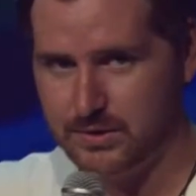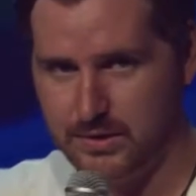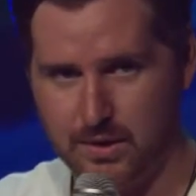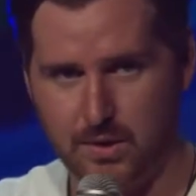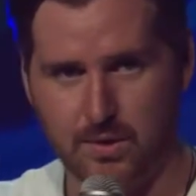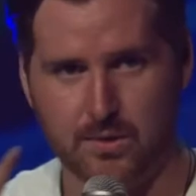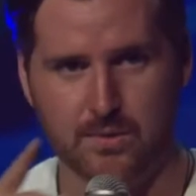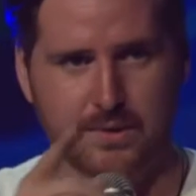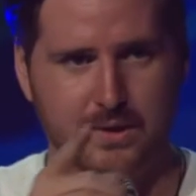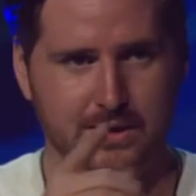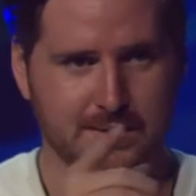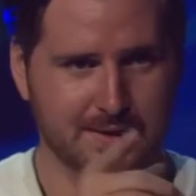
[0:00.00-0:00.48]
you
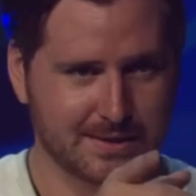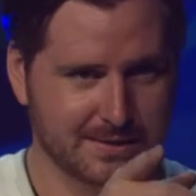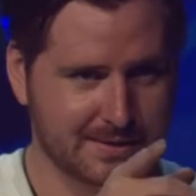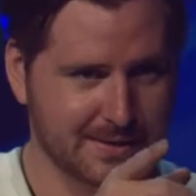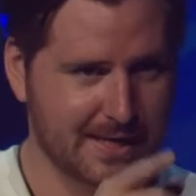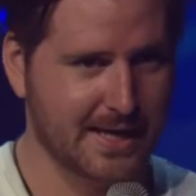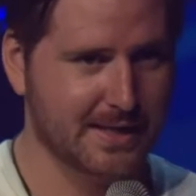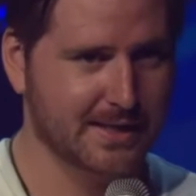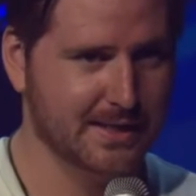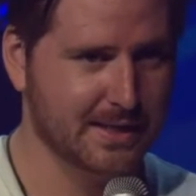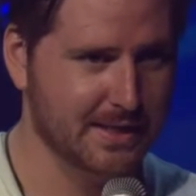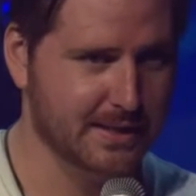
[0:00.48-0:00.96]
know its
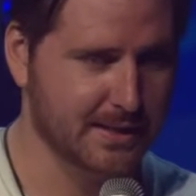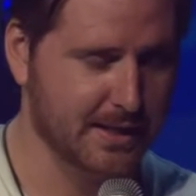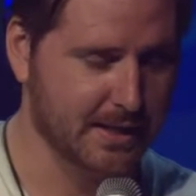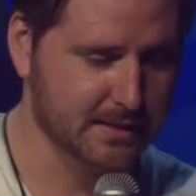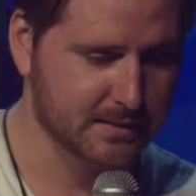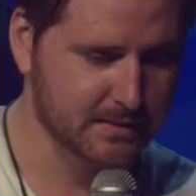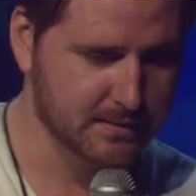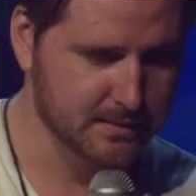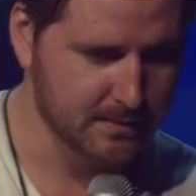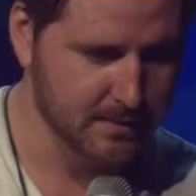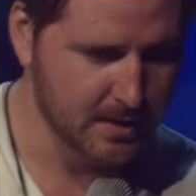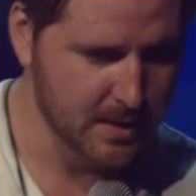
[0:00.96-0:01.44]
exact
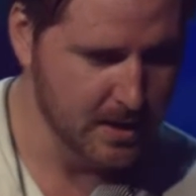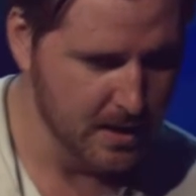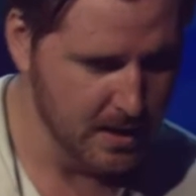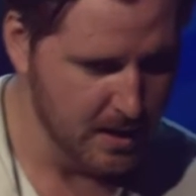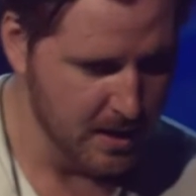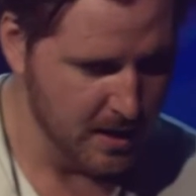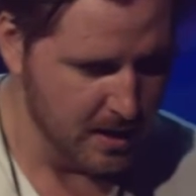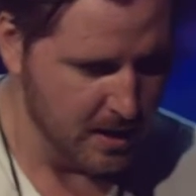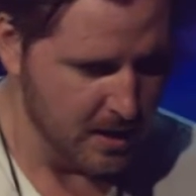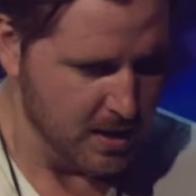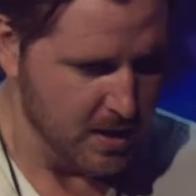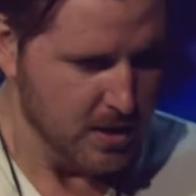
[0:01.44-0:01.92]
index.
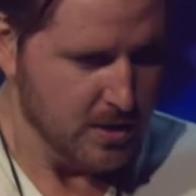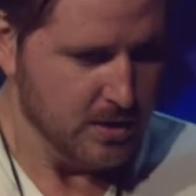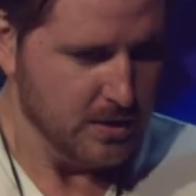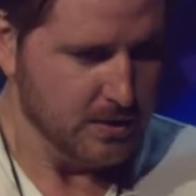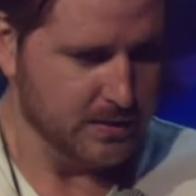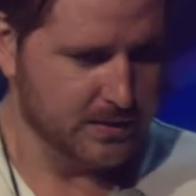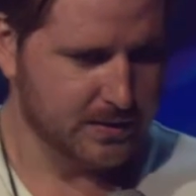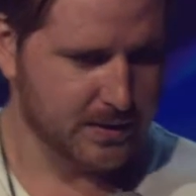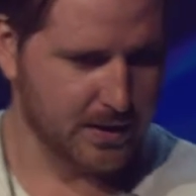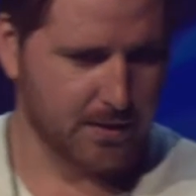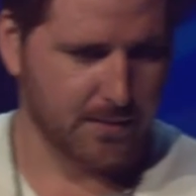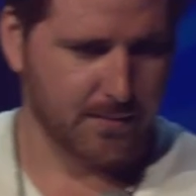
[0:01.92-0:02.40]

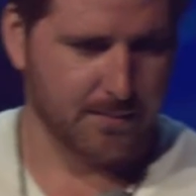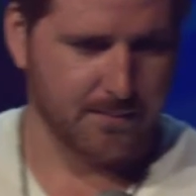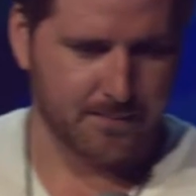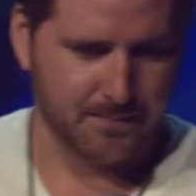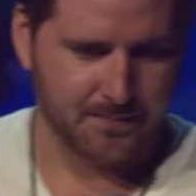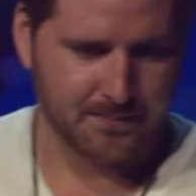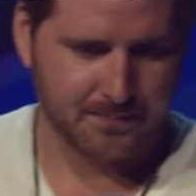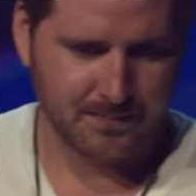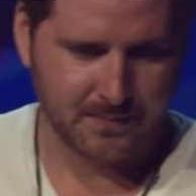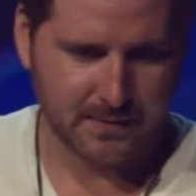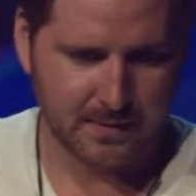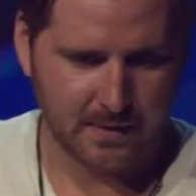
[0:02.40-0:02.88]
So
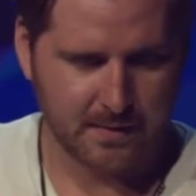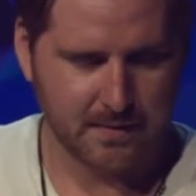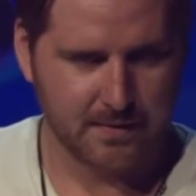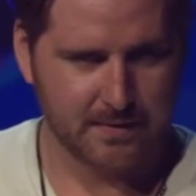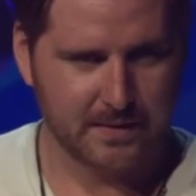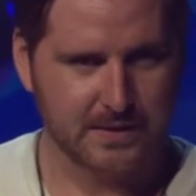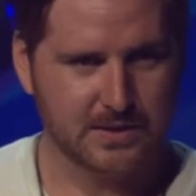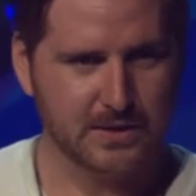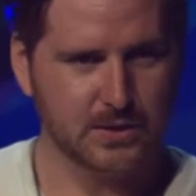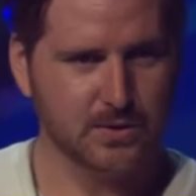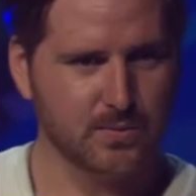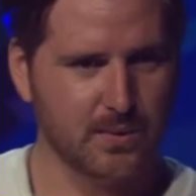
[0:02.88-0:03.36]

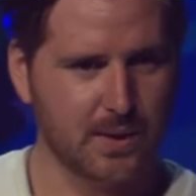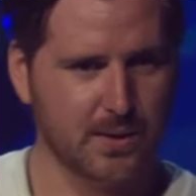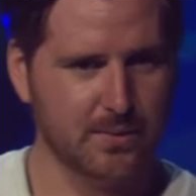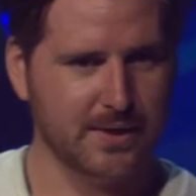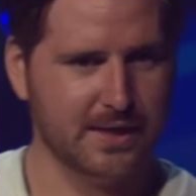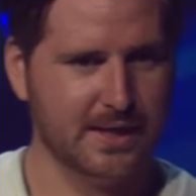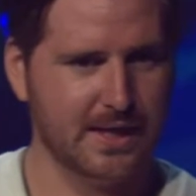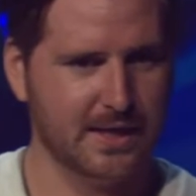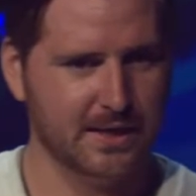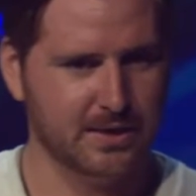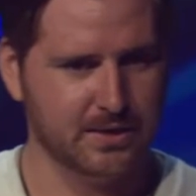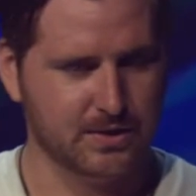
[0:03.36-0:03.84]
this is where
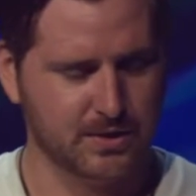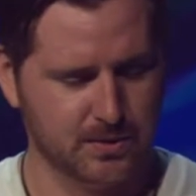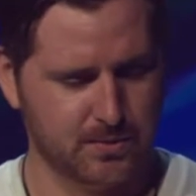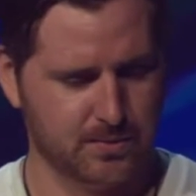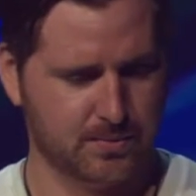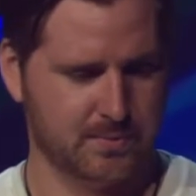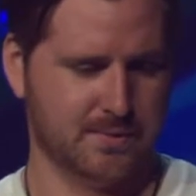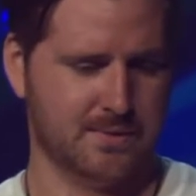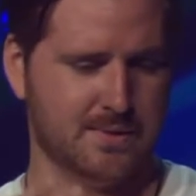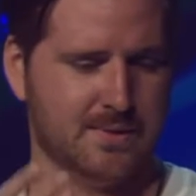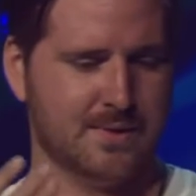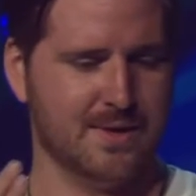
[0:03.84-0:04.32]
we get
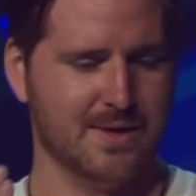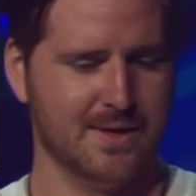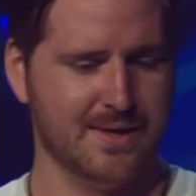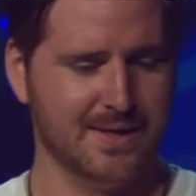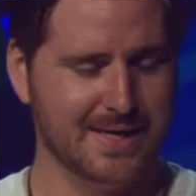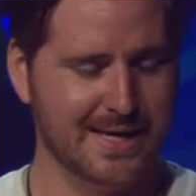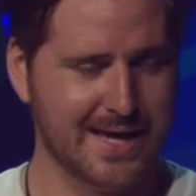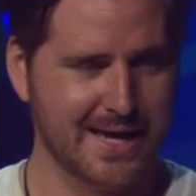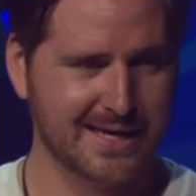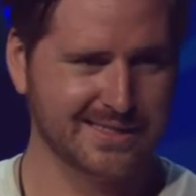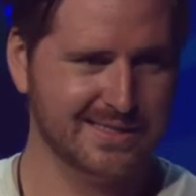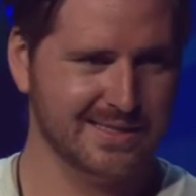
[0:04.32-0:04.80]
into
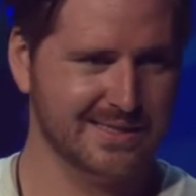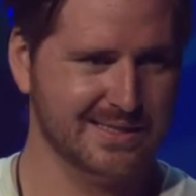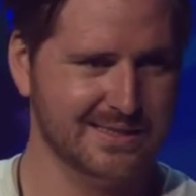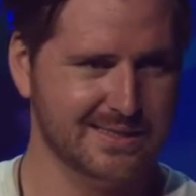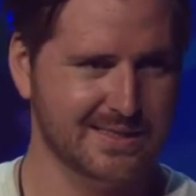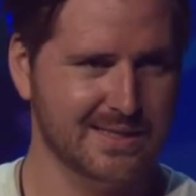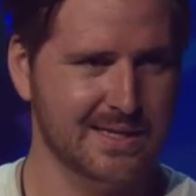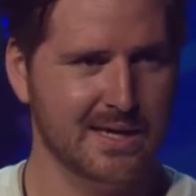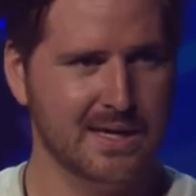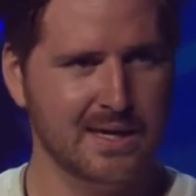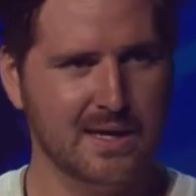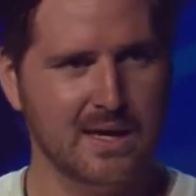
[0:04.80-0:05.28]
Nexus.